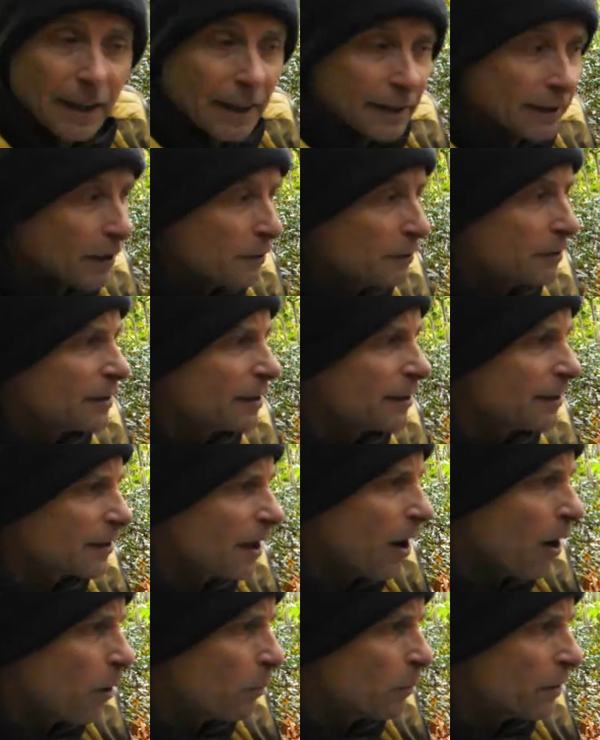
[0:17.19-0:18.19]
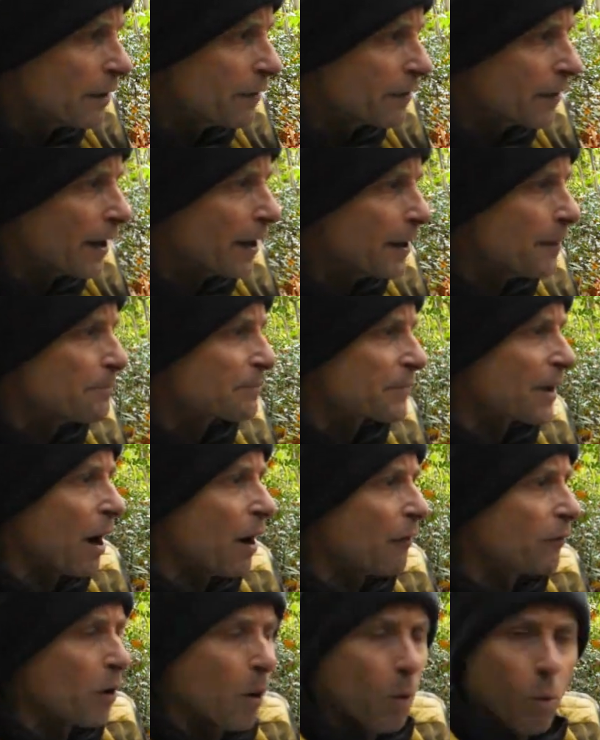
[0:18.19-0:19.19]
So to start with,
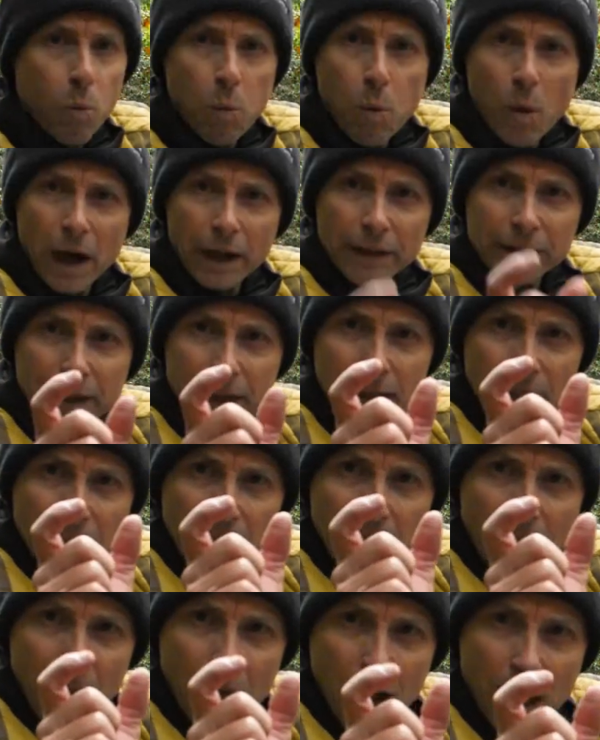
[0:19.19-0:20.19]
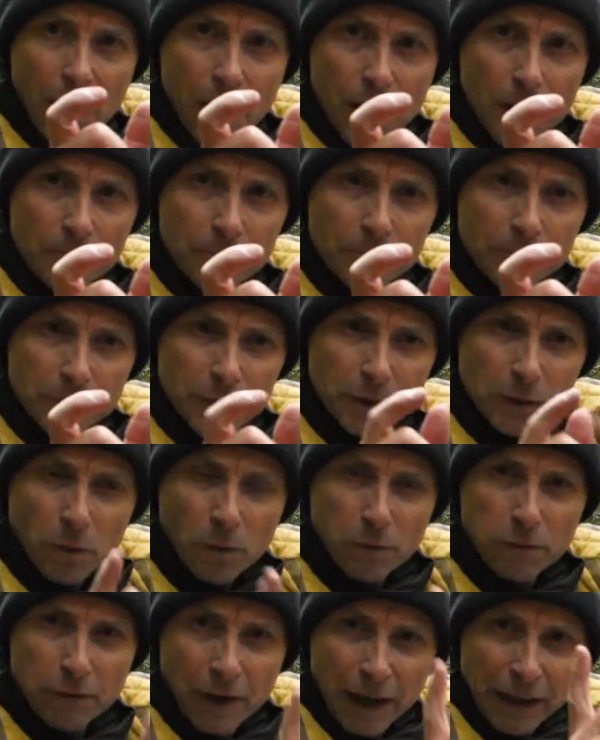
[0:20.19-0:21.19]
I've got one
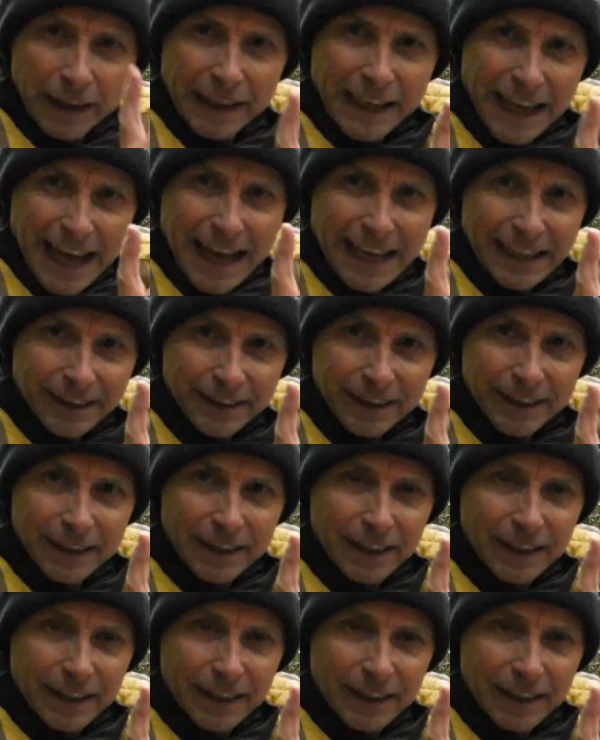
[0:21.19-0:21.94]
sort of fungi head